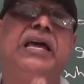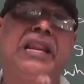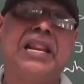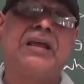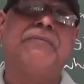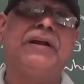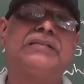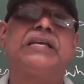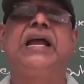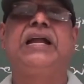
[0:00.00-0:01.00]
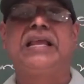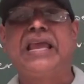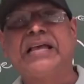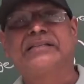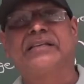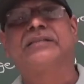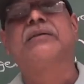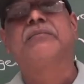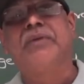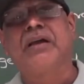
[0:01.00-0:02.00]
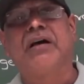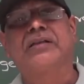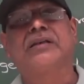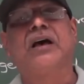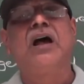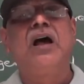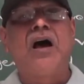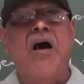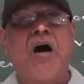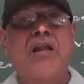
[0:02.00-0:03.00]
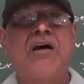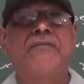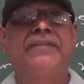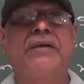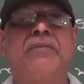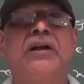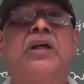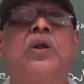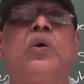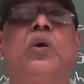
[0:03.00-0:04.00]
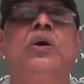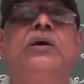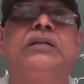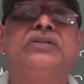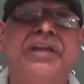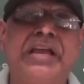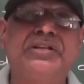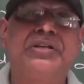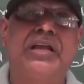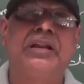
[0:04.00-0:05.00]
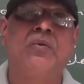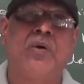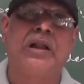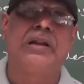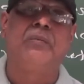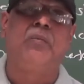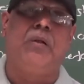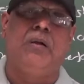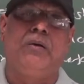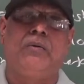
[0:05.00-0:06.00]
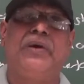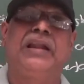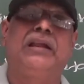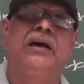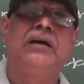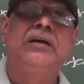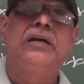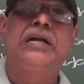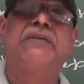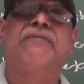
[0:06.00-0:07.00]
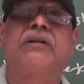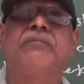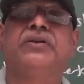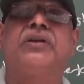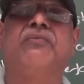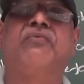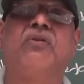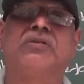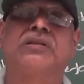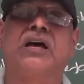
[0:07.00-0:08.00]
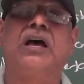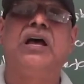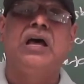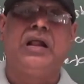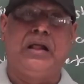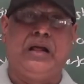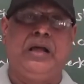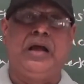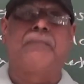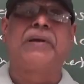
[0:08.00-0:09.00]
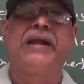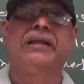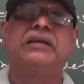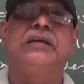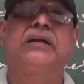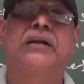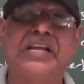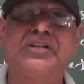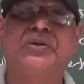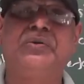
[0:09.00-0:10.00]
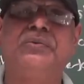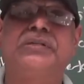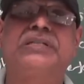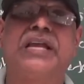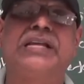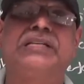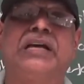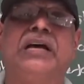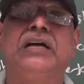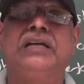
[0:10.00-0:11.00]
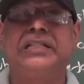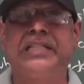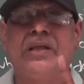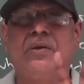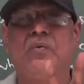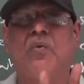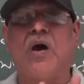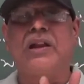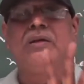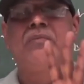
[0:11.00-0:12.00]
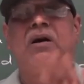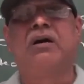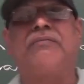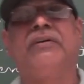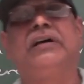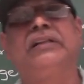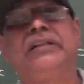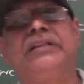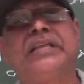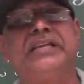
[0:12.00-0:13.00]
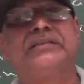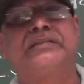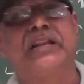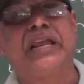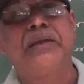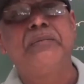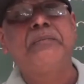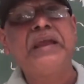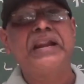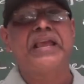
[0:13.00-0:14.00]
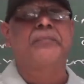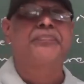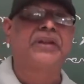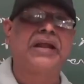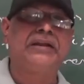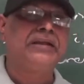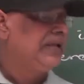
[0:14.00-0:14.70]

liquids and gases because all of them undergo change in volume when deformation force applied tries to change the volume of these three medium, right?